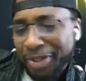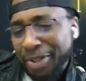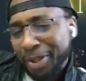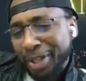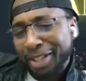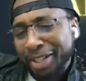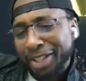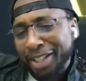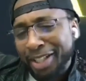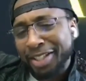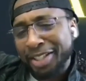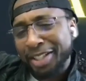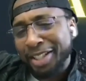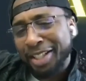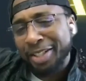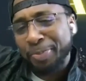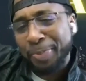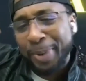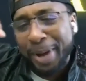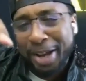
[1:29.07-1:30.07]
So let's
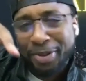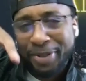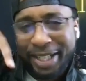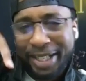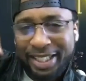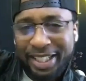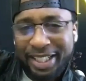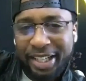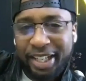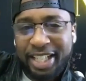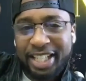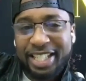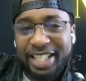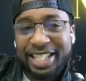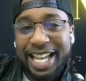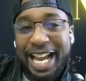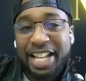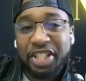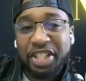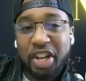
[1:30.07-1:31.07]
pause right there, because
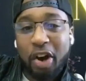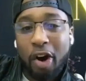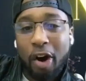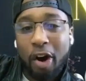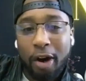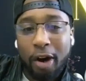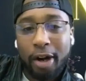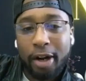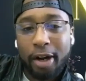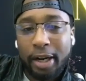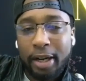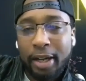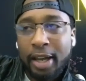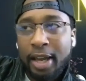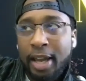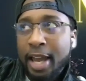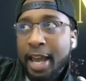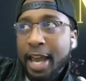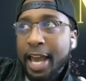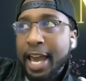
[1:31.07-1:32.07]
that's an art,
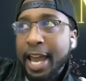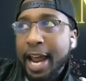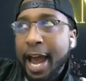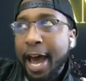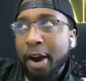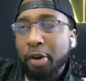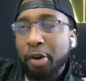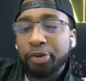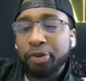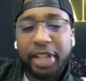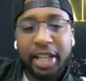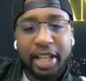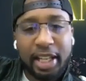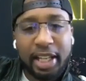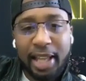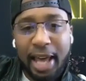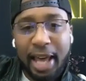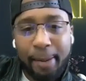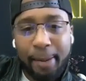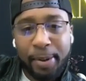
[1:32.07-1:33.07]
and I don't think a
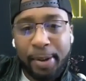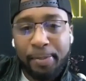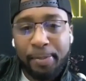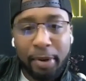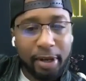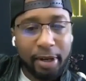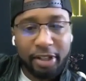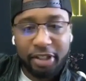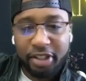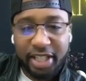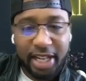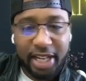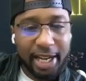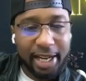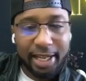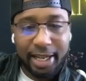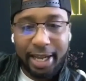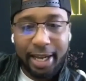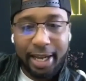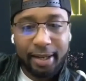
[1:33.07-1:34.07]
lot of people
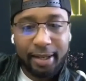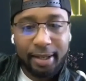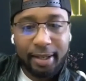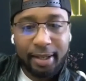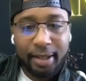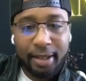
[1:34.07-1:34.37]
understand that.